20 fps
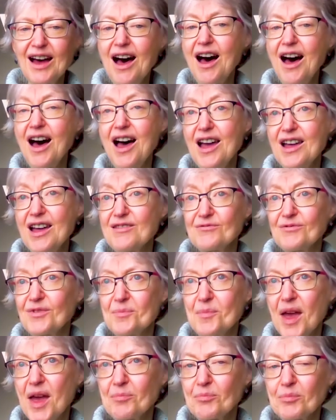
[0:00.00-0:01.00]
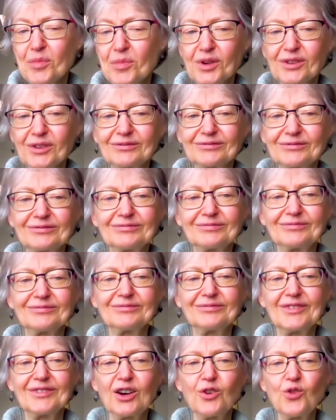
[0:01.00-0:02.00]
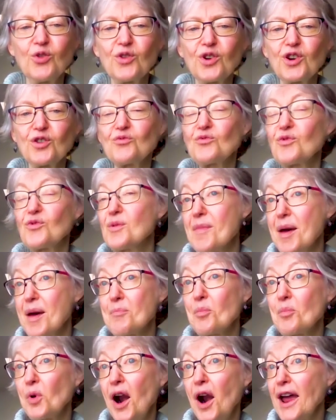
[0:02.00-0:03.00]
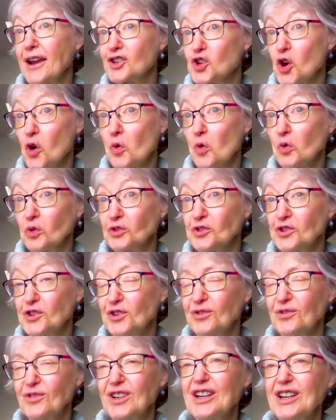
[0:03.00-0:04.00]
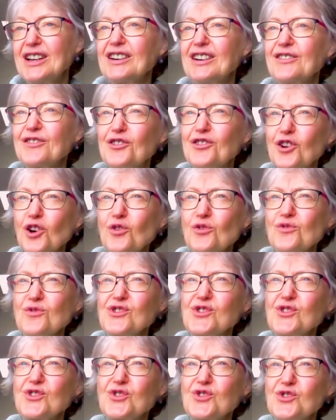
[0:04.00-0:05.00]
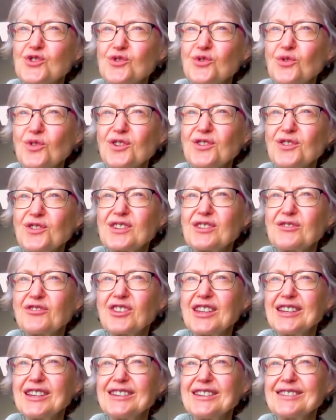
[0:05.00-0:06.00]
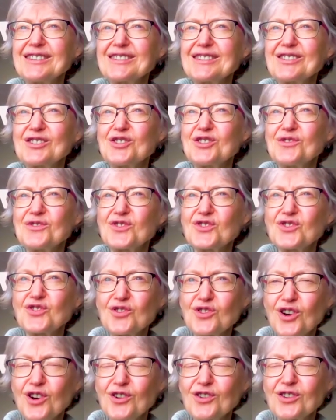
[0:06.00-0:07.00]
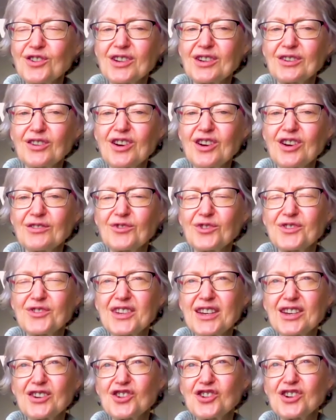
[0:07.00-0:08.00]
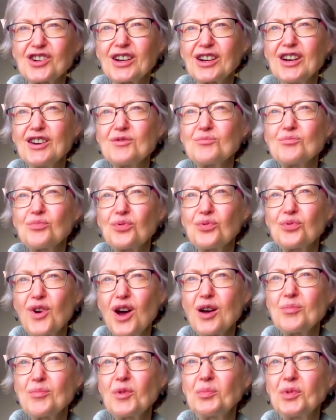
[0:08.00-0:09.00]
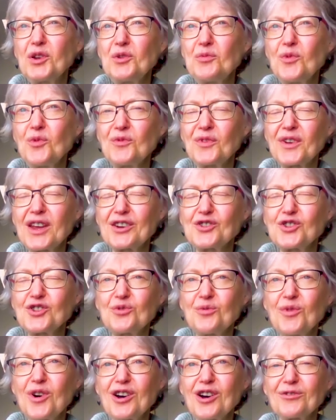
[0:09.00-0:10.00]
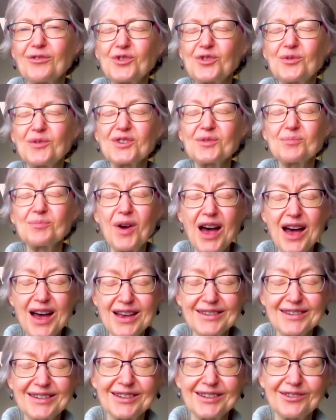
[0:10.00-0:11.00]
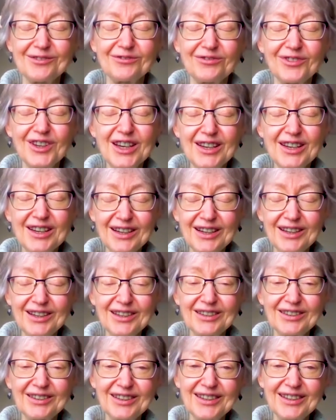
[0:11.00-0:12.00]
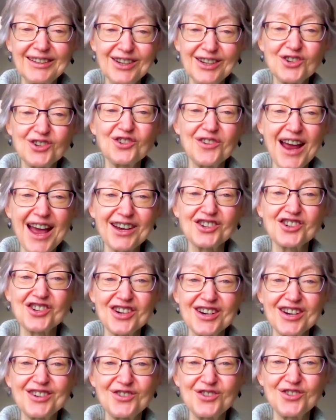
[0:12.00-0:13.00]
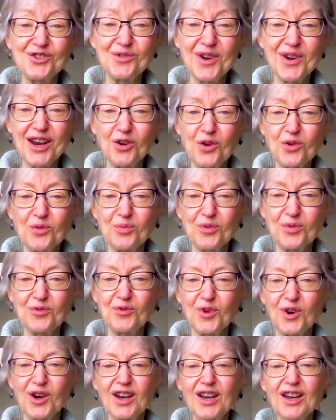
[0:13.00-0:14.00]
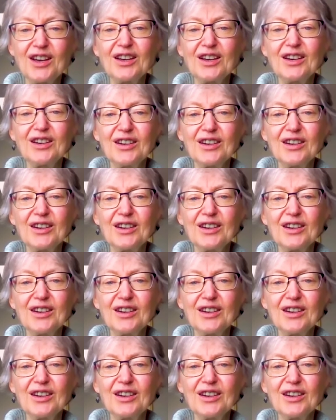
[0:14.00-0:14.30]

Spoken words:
I remember. Or remember I told you? Those sorts of things to start a conversation probably won't get you off to as positive an interaction as you had hoped for.